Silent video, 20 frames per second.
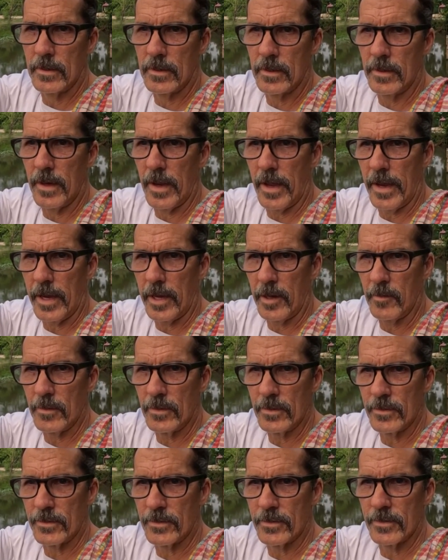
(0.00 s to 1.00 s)
the name
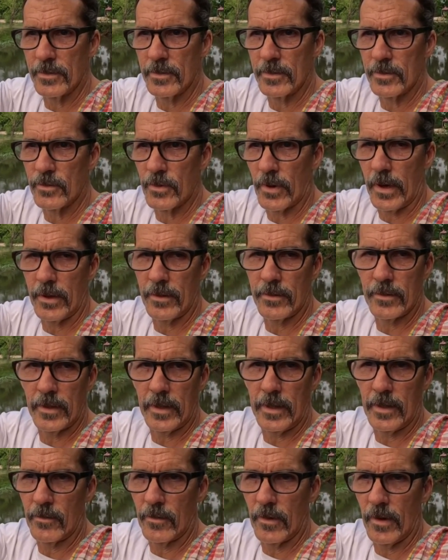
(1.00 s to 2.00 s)
is
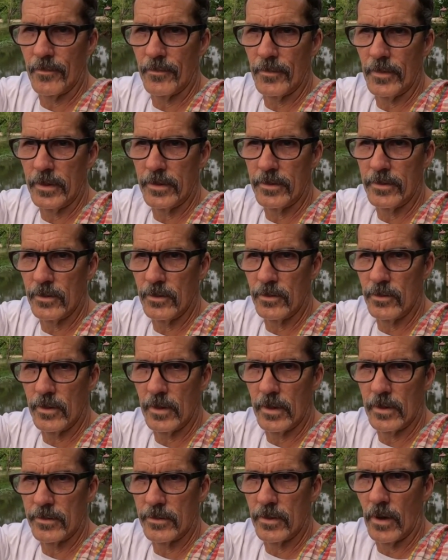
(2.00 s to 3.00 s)
translated roughly to
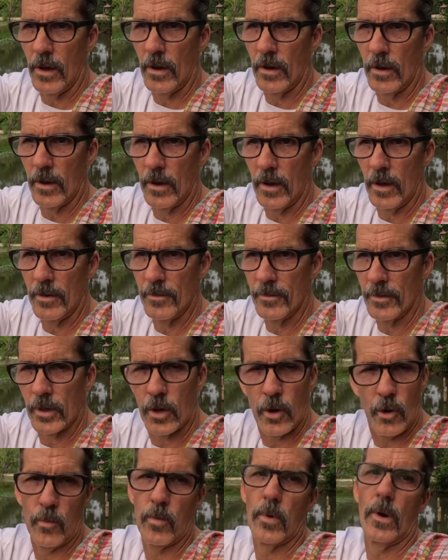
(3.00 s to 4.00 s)
the tongue of a
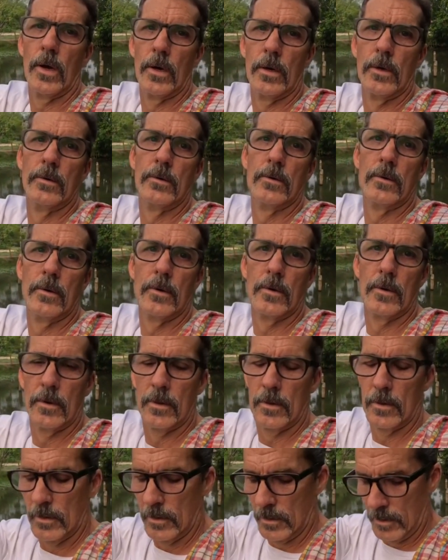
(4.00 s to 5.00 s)
cobra.
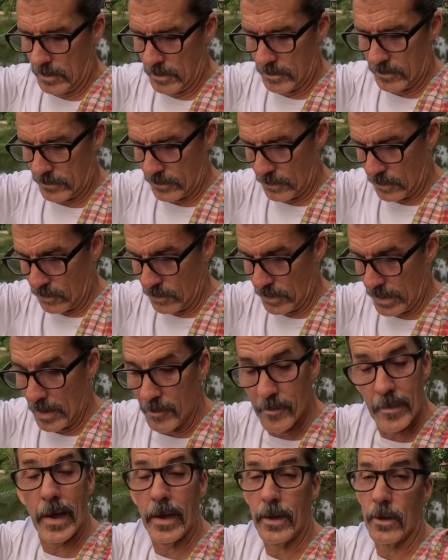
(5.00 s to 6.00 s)
So
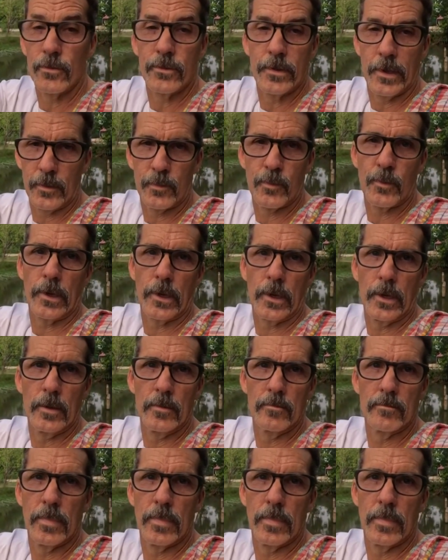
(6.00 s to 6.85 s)
that mango tastes pretty good.